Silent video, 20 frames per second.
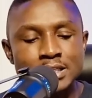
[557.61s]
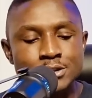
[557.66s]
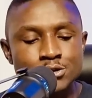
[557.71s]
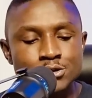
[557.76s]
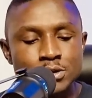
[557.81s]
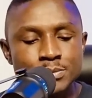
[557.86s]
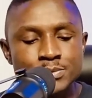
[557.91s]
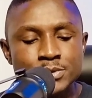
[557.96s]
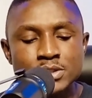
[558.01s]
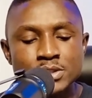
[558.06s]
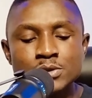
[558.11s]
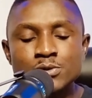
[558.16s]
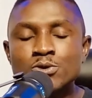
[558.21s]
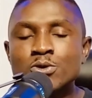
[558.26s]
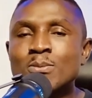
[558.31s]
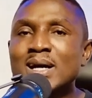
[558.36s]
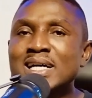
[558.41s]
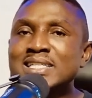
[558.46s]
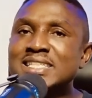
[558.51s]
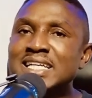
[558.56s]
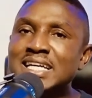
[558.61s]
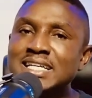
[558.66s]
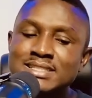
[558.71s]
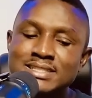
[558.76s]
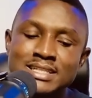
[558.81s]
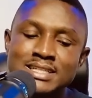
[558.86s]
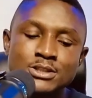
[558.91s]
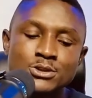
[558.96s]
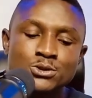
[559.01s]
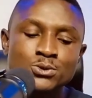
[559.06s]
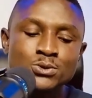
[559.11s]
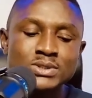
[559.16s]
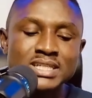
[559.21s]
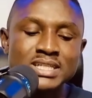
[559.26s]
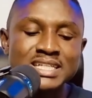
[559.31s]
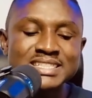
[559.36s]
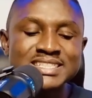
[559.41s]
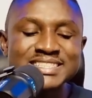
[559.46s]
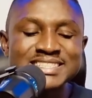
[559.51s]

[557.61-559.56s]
And scriptures in Romans 8:32 says,